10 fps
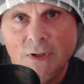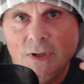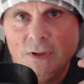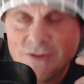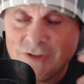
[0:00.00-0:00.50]

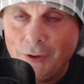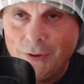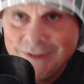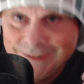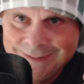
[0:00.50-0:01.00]
So,
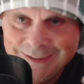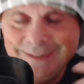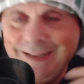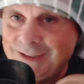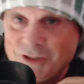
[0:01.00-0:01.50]

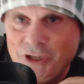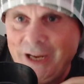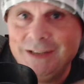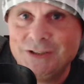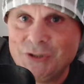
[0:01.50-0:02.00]
and that
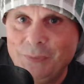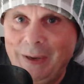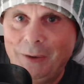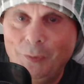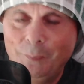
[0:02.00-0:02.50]
changed the
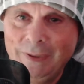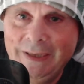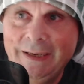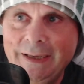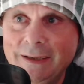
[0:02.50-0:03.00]
battle
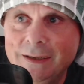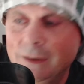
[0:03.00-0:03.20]
completely.